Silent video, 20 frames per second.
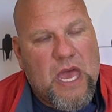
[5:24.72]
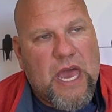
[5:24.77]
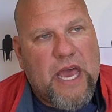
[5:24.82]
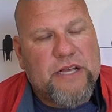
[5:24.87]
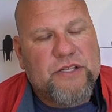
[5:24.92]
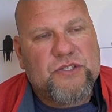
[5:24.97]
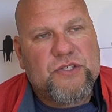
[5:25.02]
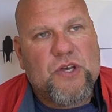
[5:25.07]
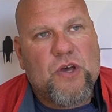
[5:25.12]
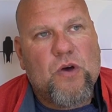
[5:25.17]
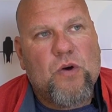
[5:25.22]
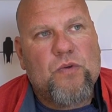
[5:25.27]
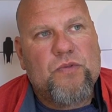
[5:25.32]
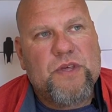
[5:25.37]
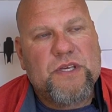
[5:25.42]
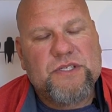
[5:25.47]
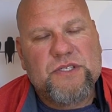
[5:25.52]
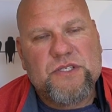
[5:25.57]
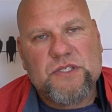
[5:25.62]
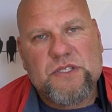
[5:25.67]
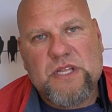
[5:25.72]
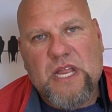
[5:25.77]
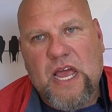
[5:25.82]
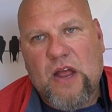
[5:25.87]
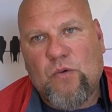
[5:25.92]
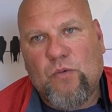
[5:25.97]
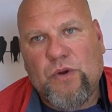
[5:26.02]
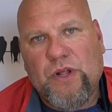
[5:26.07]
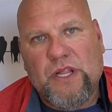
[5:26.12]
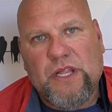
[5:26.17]
And so this is
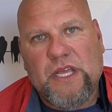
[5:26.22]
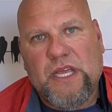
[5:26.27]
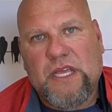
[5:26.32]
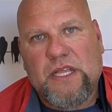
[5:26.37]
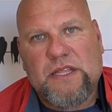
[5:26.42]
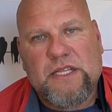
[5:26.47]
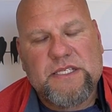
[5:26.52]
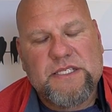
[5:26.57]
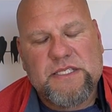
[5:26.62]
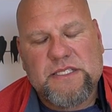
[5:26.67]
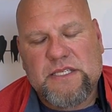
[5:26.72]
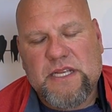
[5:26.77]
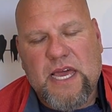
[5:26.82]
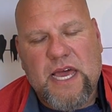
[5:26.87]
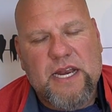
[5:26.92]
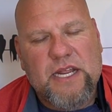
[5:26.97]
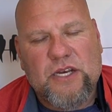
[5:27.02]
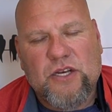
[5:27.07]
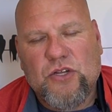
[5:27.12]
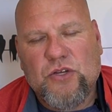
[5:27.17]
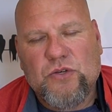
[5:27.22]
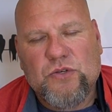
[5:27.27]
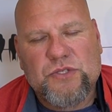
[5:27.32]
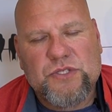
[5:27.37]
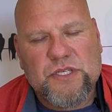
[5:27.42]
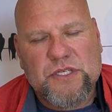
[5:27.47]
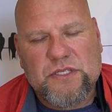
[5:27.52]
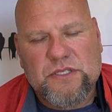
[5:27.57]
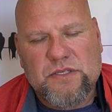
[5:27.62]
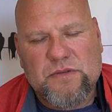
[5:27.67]
not really, this is not a new
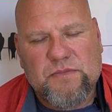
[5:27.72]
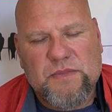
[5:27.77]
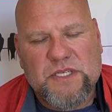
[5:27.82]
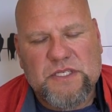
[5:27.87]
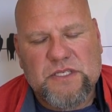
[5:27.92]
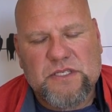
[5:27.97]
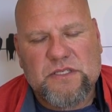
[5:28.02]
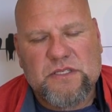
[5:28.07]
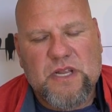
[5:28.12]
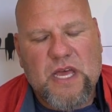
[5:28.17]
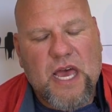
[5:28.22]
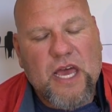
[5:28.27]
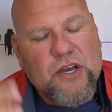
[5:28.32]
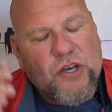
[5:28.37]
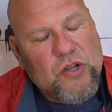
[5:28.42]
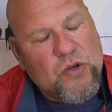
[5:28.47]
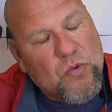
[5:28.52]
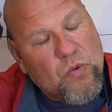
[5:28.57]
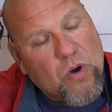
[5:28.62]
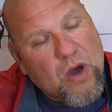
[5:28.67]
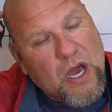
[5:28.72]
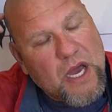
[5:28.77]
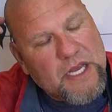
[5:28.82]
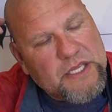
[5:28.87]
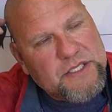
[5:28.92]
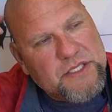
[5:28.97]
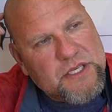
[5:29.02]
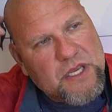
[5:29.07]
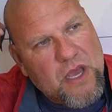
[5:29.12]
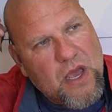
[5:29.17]
system, this is not
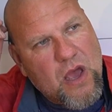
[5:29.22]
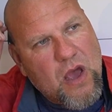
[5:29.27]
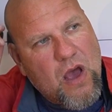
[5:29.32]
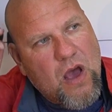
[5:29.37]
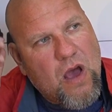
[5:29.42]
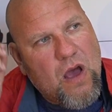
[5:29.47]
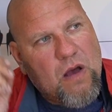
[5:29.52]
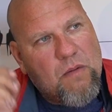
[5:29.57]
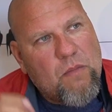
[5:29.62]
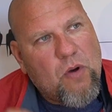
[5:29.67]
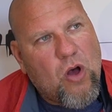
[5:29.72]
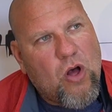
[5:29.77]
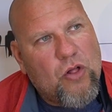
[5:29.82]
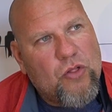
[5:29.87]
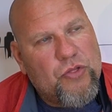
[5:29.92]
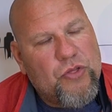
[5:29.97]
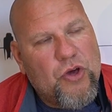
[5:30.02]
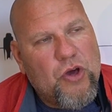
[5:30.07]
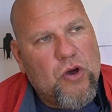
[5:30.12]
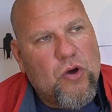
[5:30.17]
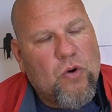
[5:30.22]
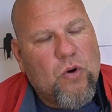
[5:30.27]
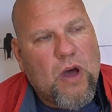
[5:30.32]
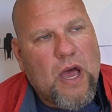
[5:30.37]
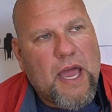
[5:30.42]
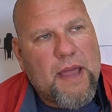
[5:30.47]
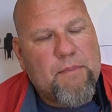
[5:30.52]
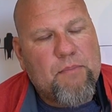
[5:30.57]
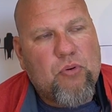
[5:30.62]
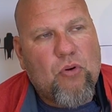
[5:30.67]
nuance, um, although
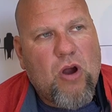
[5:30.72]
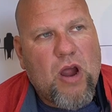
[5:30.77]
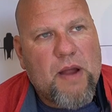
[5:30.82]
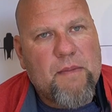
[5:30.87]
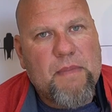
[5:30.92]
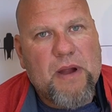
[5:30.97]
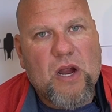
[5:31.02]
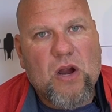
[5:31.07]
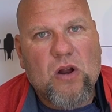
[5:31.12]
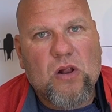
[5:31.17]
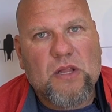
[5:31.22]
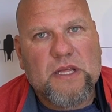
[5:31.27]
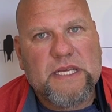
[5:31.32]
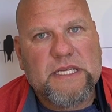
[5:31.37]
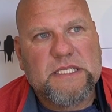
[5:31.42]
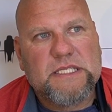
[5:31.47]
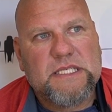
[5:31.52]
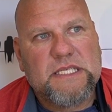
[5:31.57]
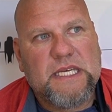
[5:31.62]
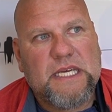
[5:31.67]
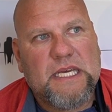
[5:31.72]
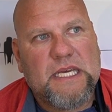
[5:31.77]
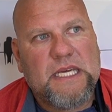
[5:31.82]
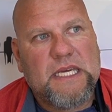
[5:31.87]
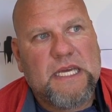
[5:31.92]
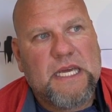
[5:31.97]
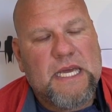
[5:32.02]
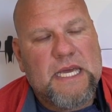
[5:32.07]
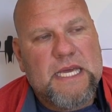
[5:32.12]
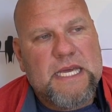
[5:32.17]
I primarily
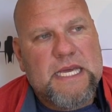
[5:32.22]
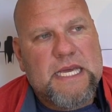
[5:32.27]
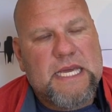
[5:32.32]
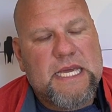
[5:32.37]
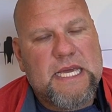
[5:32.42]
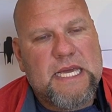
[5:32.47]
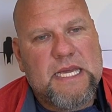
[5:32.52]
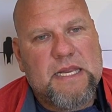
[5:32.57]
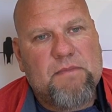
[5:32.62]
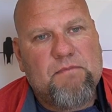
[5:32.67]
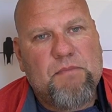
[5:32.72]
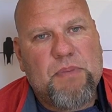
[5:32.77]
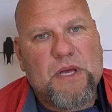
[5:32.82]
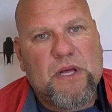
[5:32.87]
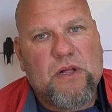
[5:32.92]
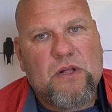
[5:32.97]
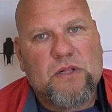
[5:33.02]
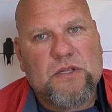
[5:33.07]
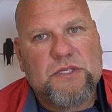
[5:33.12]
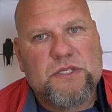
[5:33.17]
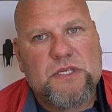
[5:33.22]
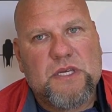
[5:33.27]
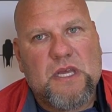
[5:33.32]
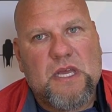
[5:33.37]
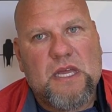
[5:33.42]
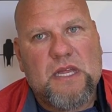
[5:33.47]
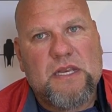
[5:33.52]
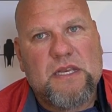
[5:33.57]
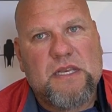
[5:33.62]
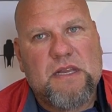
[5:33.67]
see in builds,
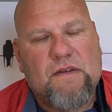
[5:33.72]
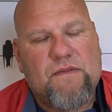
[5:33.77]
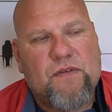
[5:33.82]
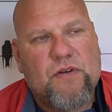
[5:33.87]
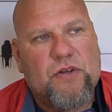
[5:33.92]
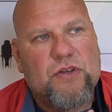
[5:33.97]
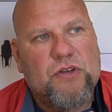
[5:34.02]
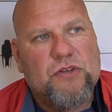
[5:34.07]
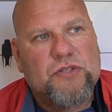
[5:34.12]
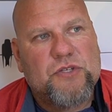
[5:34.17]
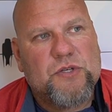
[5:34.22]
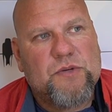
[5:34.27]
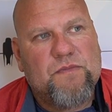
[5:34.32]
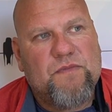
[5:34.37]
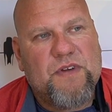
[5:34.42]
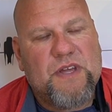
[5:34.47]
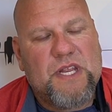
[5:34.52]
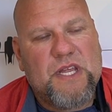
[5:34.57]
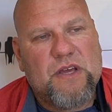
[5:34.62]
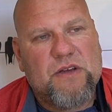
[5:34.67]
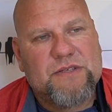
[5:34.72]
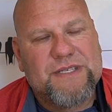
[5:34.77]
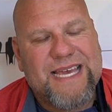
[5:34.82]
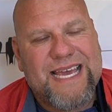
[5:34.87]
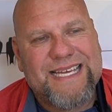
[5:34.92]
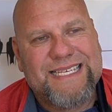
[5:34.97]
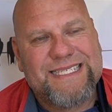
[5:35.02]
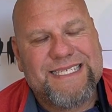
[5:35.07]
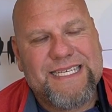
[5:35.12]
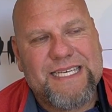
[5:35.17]
in different YouTube videos,
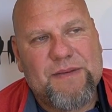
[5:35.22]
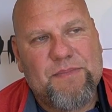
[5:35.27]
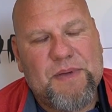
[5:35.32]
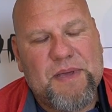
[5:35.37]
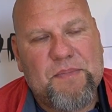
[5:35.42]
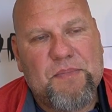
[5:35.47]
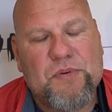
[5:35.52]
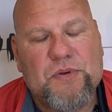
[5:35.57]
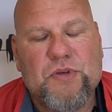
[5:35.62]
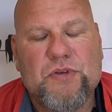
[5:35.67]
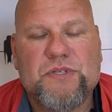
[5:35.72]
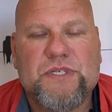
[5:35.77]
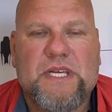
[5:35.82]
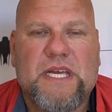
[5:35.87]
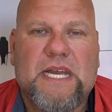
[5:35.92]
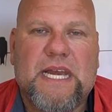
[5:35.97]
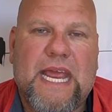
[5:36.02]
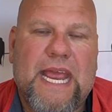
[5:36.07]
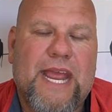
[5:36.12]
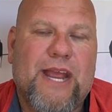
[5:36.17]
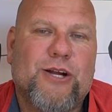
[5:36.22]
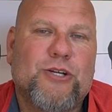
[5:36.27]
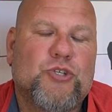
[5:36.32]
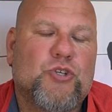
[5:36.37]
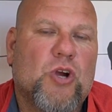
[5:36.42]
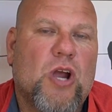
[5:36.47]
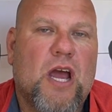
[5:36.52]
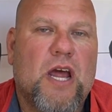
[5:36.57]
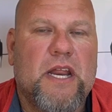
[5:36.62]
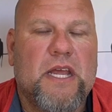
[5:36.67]
I see people using an
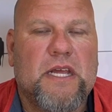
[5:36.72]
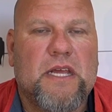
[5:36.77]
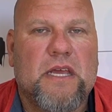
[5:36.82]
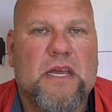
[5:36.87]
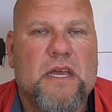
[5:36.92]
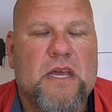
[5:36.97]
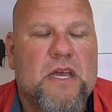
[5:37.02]
Airtronic.